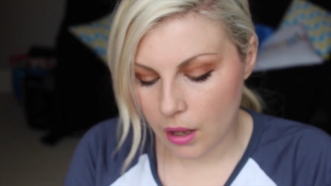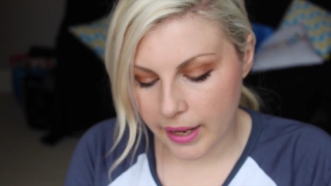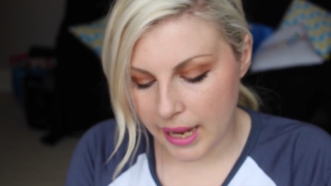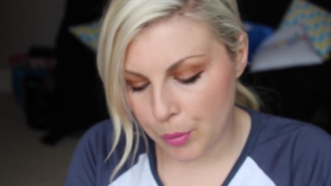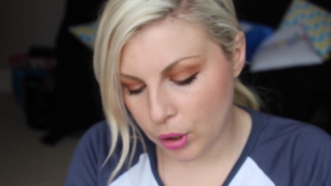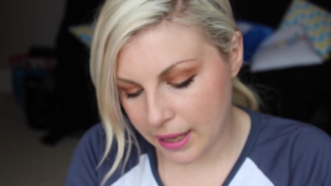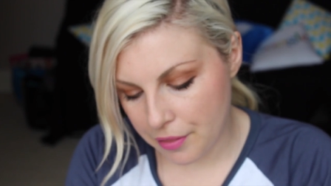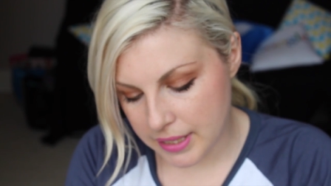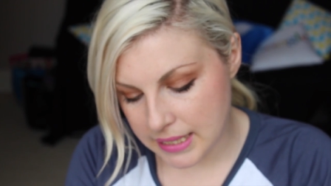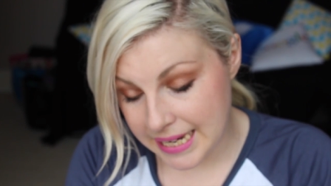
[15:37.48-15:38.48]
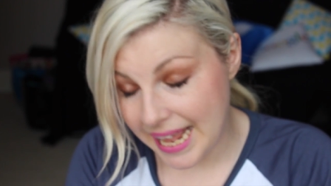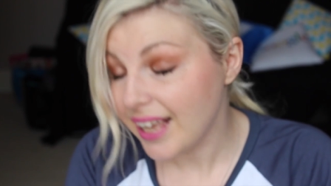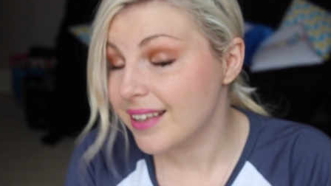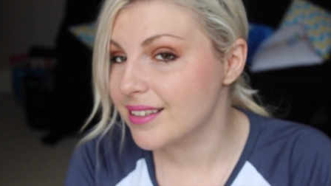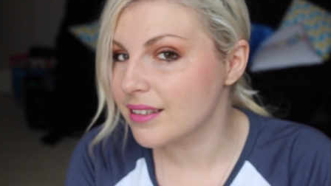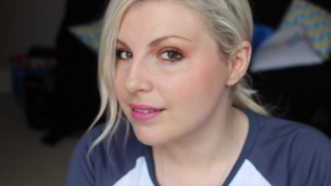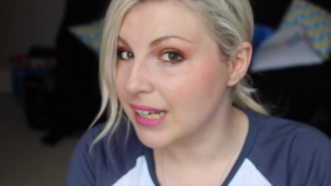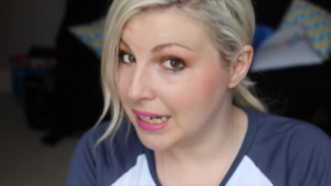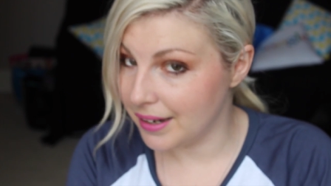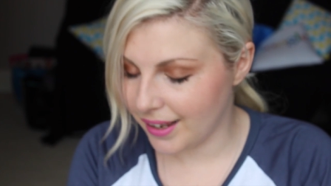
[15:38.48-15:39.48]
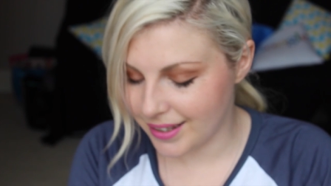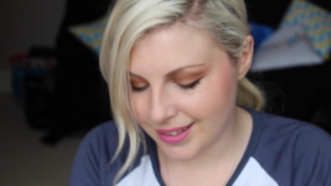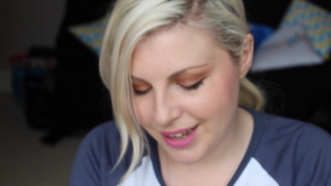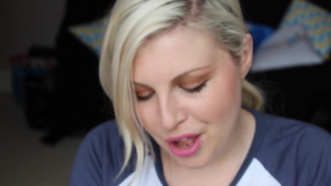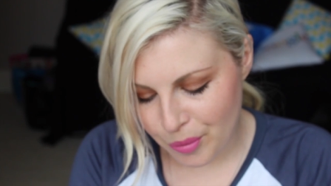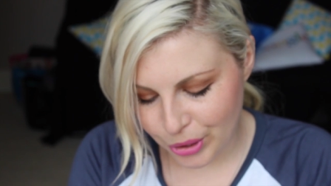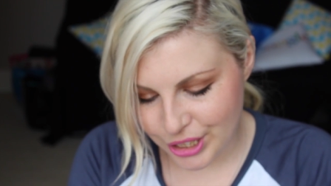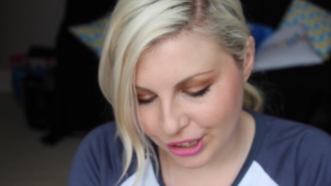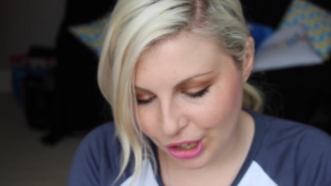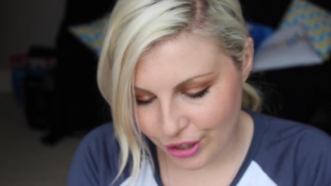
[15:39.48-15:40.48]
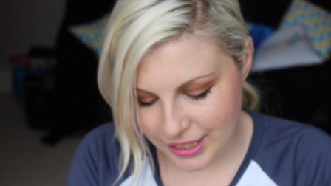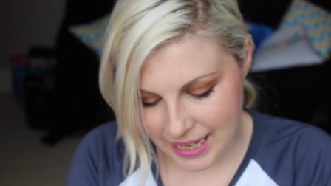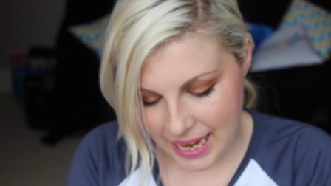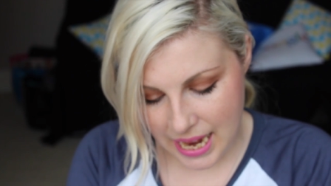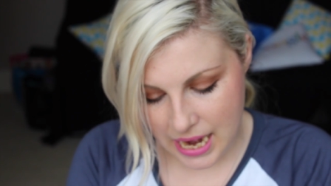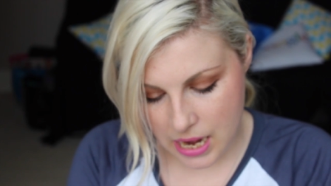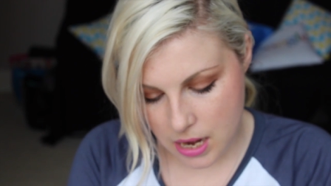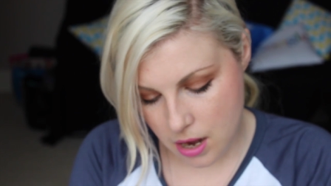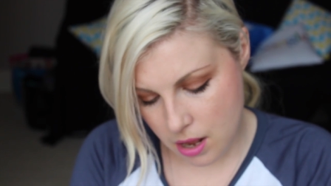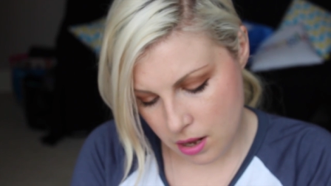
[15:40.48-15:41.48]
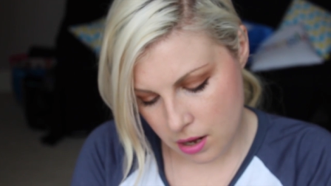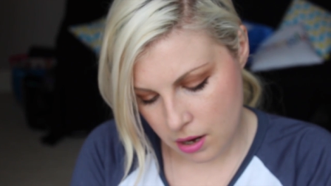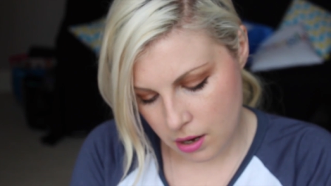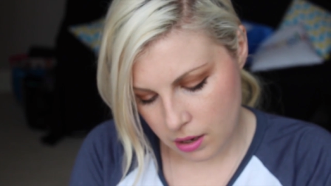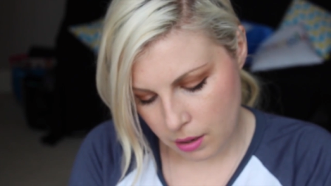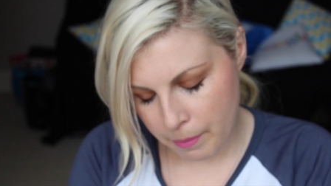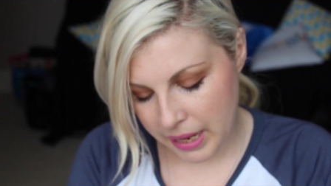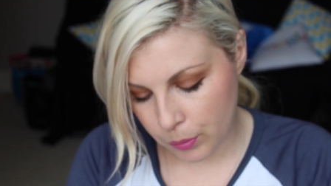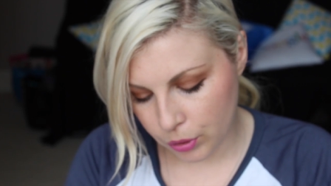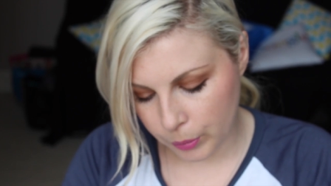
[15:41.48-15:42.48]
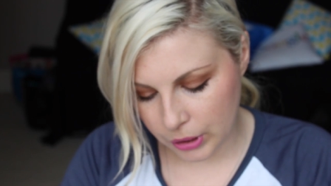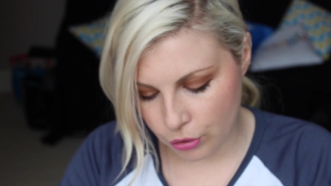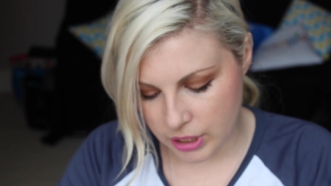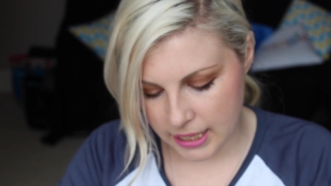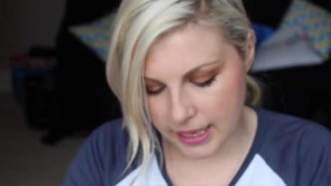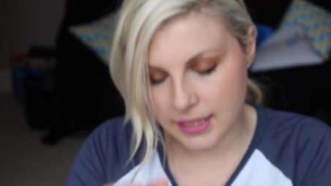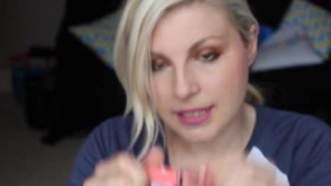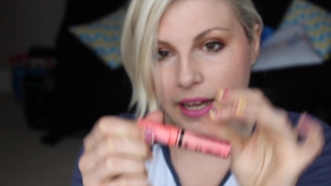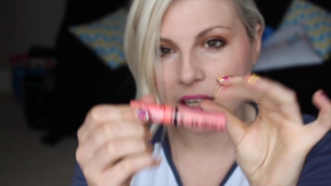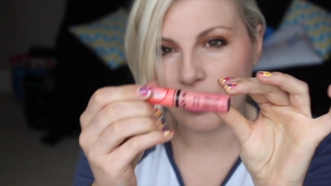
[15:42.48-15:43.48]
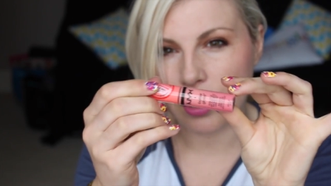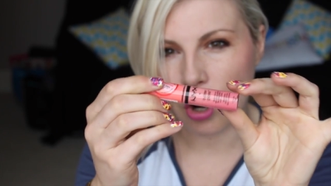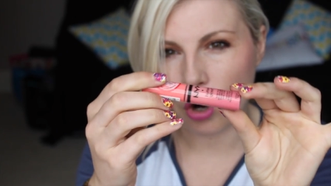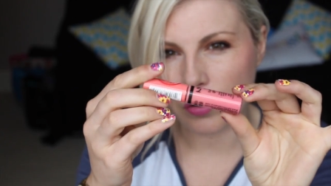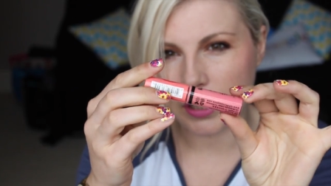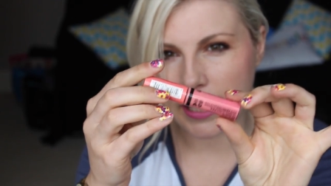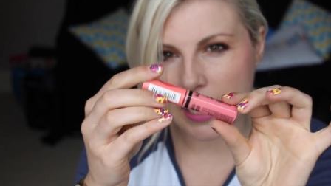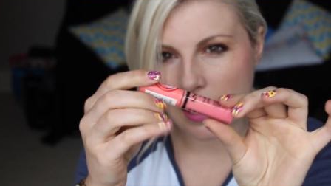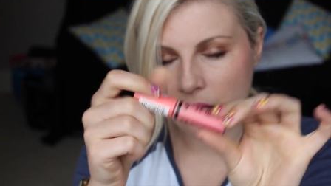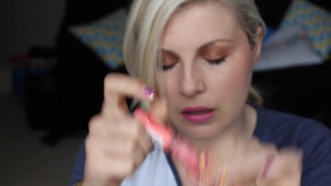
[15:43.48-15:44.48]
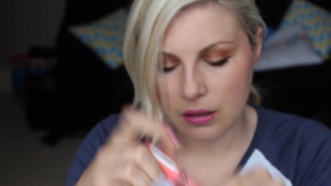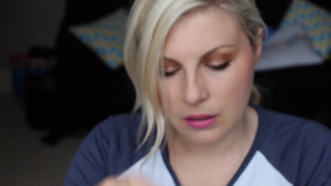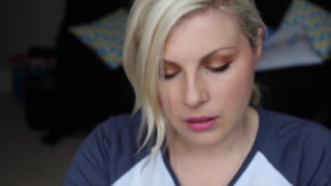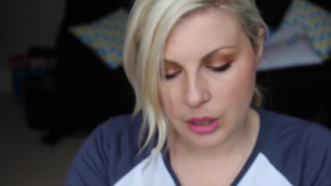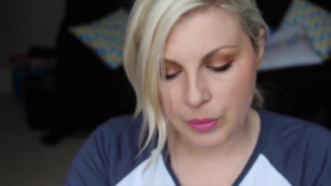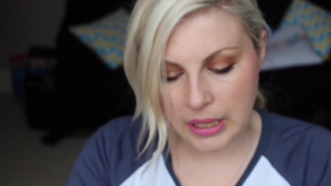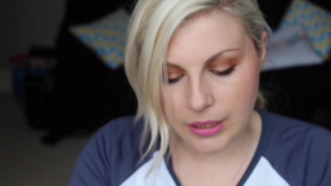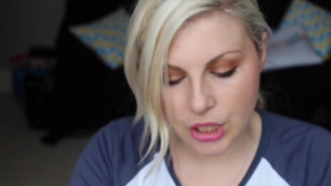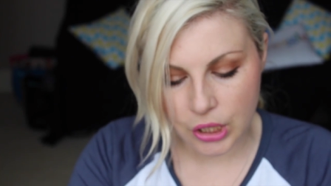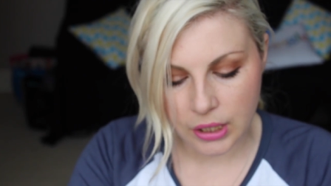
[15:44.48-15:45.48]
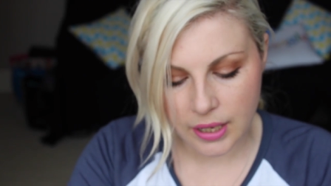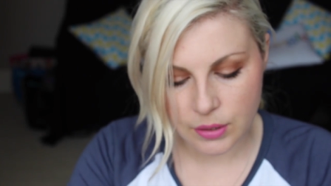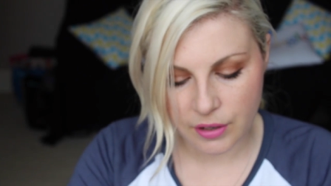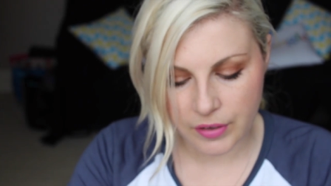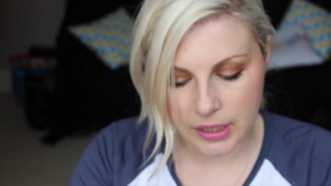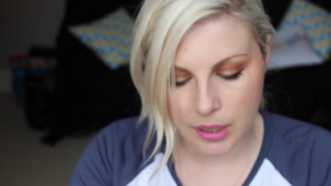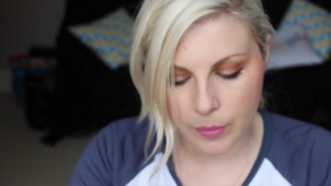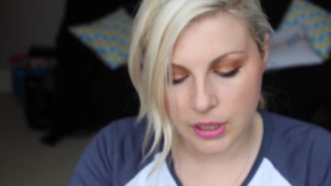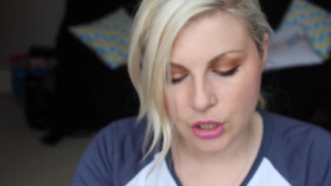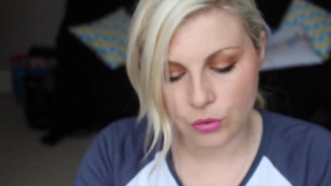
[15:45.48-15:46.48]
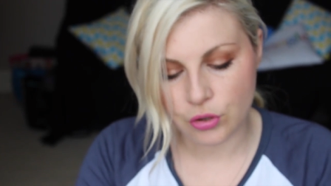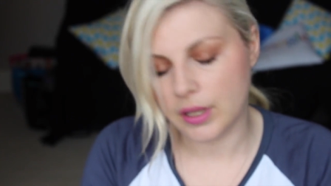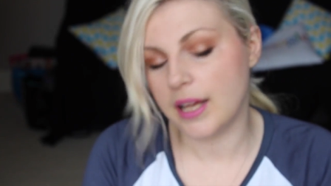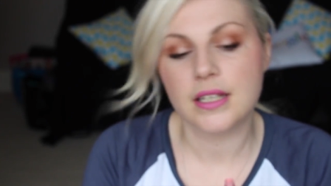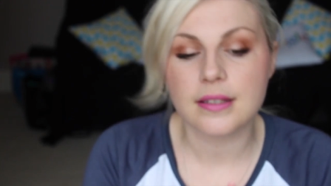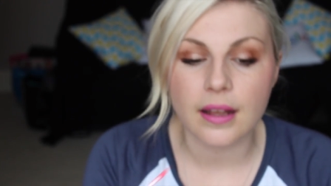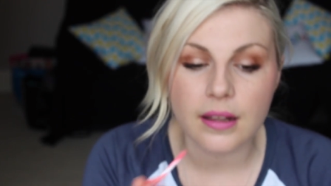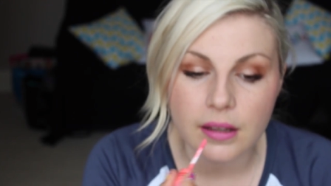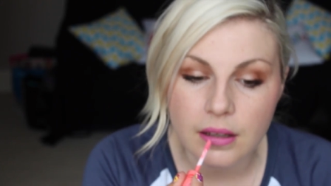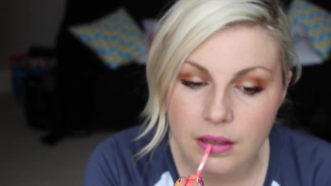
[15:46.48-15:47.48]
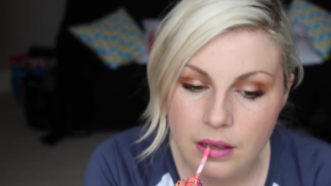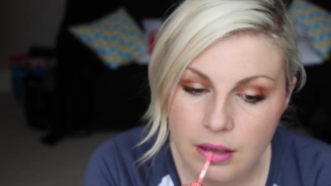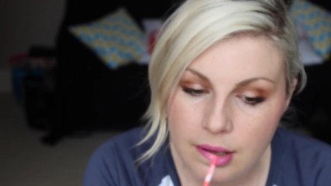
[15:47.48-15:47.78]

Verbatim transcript: Okay, I pulled out this NYX, NYX Butter Gloss in Maple Blondie because it's kind of a corally peachy colour so I figured that might neutralise it slightly.